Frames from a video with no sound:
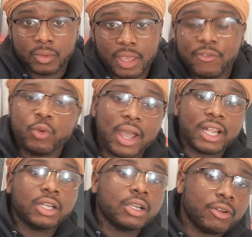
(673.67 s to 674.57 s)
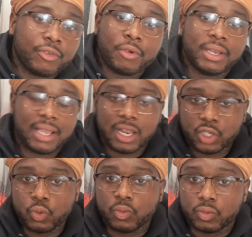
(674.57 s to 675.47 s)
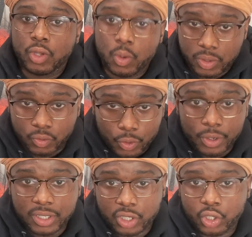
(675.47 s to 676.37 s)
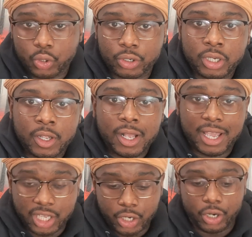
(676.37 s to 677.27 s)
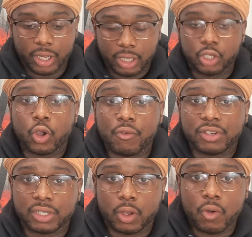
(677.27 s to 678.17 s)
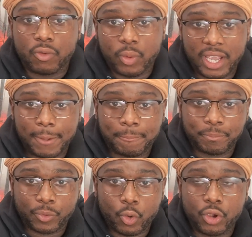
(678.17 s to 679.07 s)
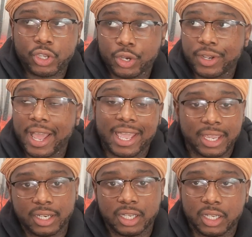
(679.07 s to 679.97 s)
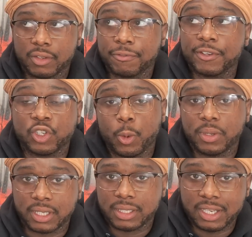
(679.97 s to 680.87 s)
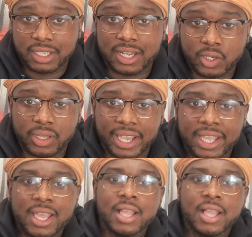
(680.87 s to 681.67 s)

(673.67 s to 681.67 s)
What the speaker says: If you got a girlfriend right now that you know is real insecure and you're a little overweight or you're not in a physical condition that you like,